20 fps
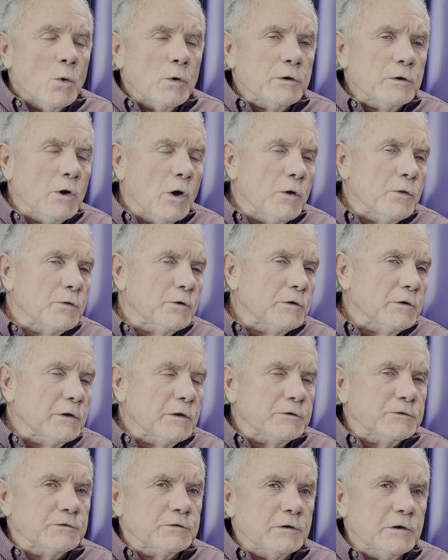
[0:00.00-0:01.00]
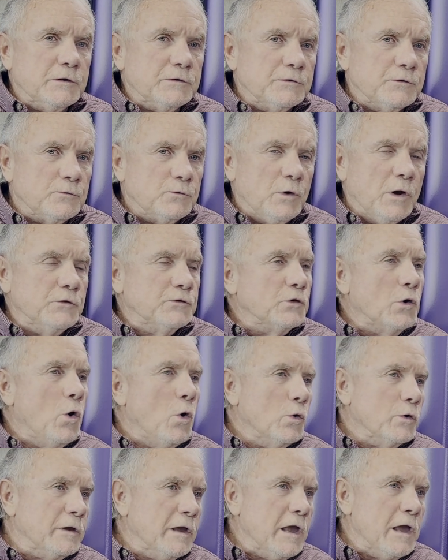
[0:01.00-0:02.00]
It runs
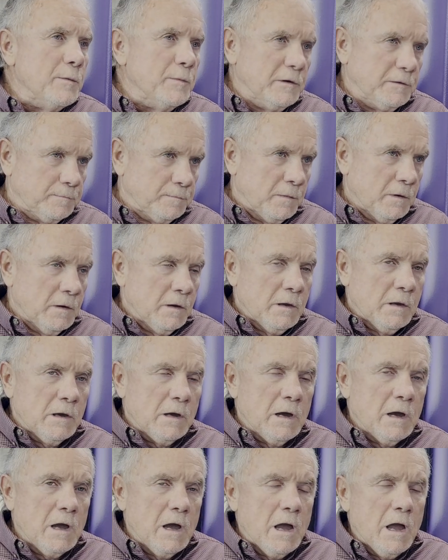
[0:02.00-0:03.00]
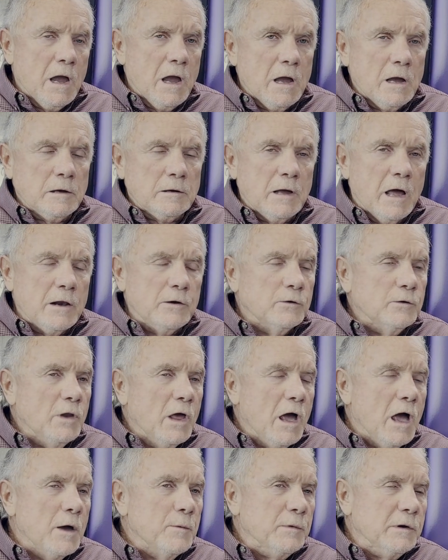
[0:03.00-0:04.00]
the whole gamut. I
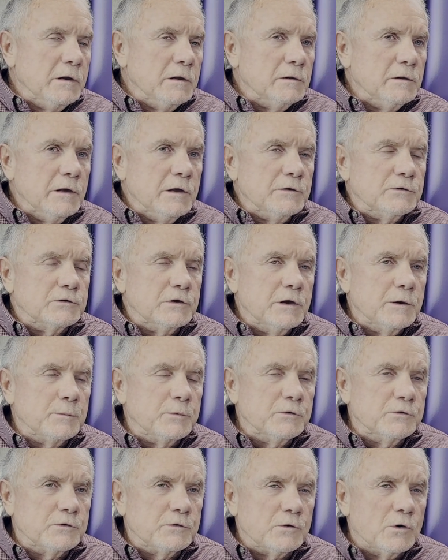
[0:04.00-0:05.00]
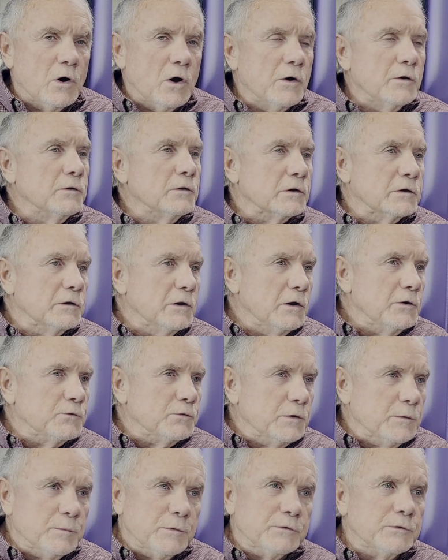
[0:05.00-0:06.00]
don't know how many landscapers there are in the
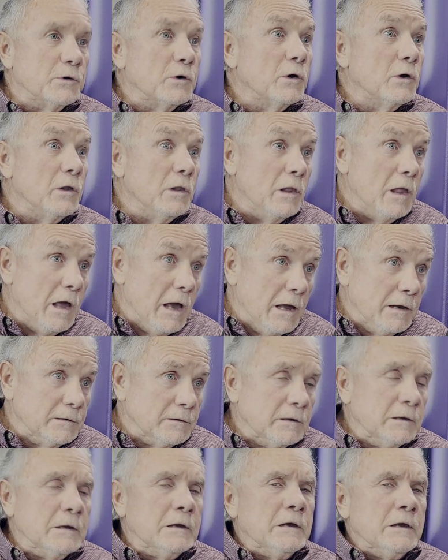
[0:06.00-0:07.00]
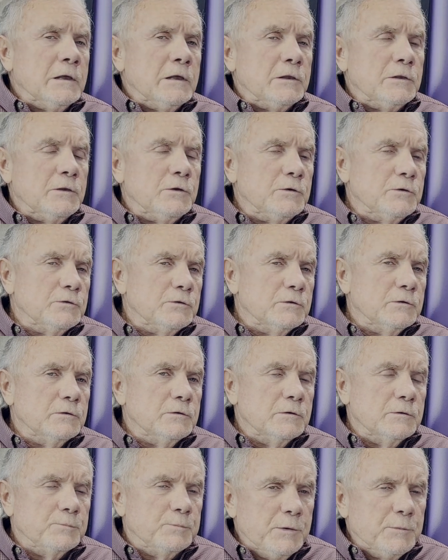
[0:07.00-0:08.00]
country, but there are a lot.
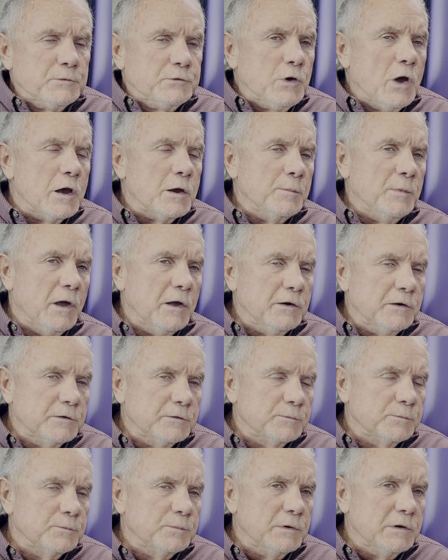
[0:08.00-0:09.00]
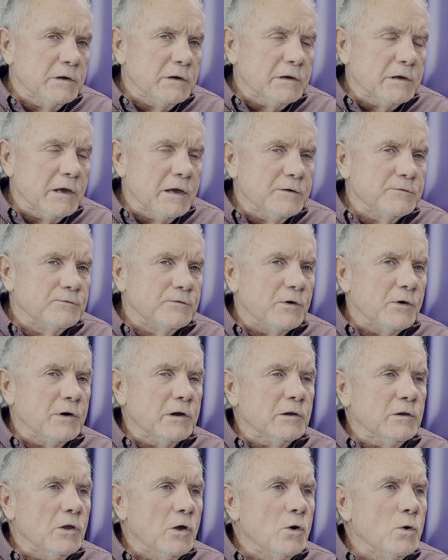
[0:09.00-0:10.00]
People talk about it being a
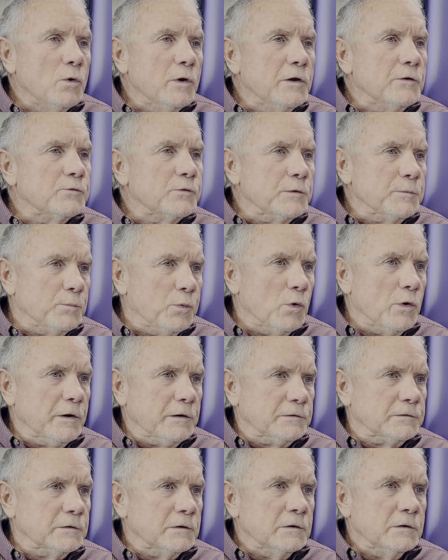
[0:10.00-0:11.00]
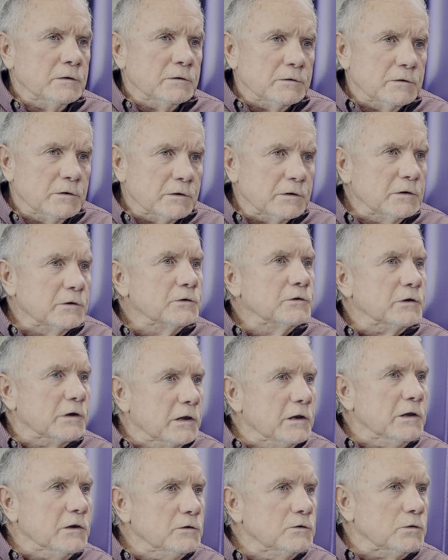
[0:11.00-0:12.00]
very low entry point to
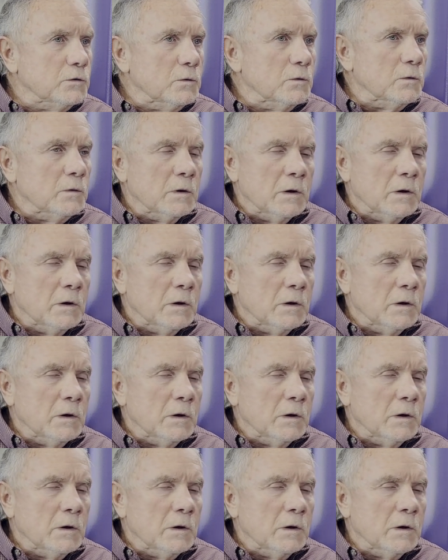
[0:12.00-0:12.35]
get into.